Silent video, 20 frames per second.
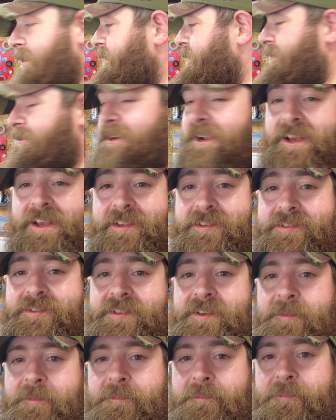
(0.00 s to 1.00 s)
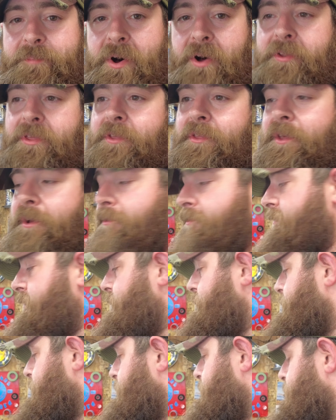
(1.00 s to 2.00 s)
to address both of those
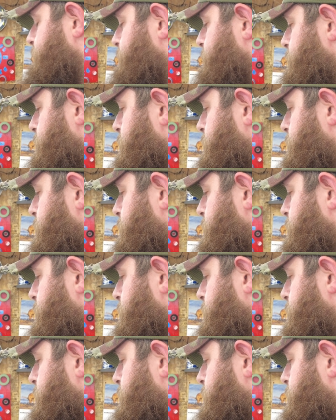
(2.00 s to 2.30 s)
issues.